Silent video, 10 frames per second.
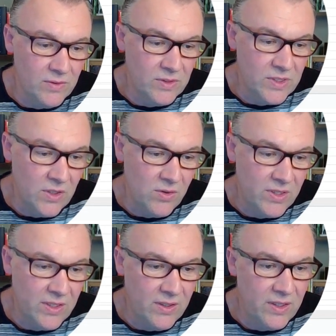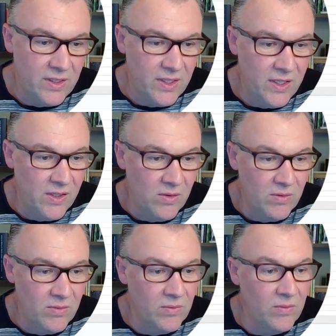so
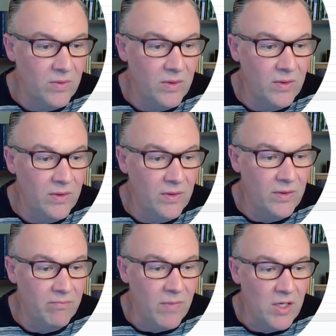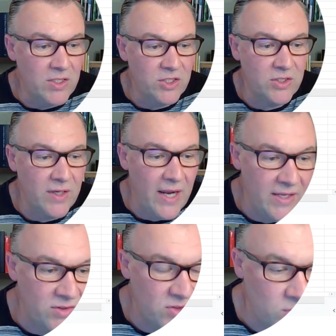here March
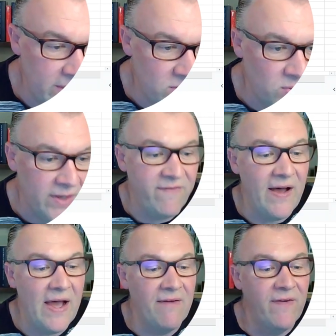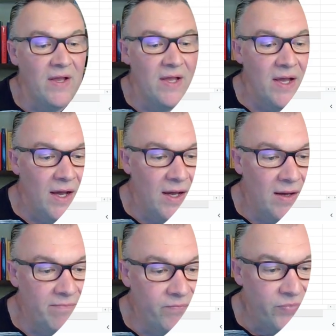8th, 2025.
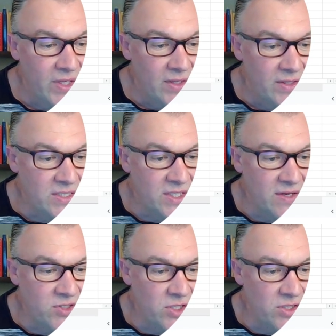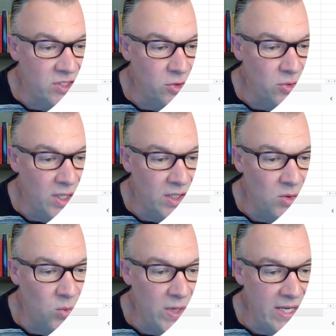This gives you the
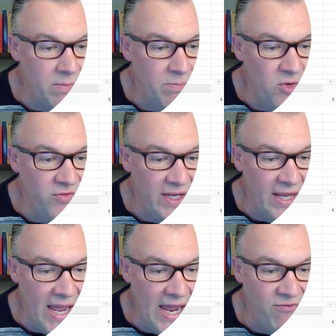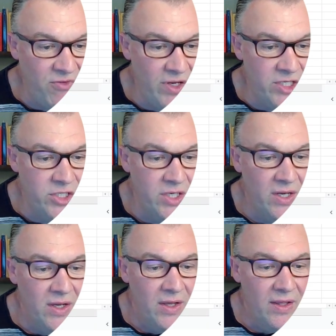200-week moving average.
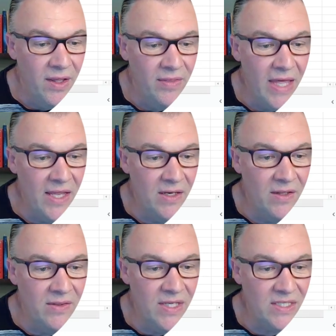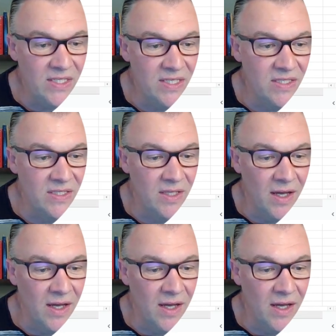And then this is